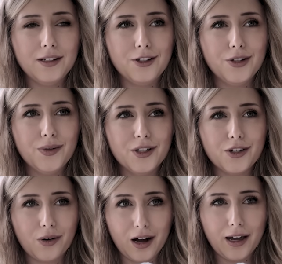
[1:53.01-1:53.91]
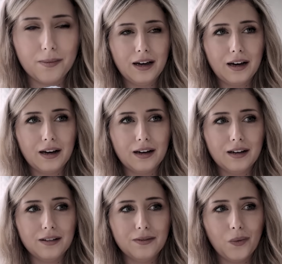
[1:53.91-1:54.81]
to describe
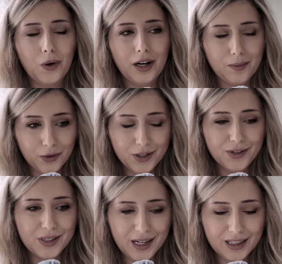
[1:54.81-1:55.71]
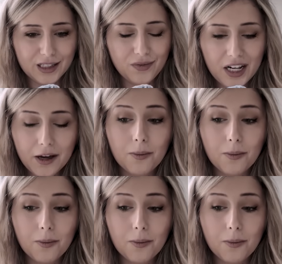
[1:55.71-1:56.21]
what I'm going to say in this video.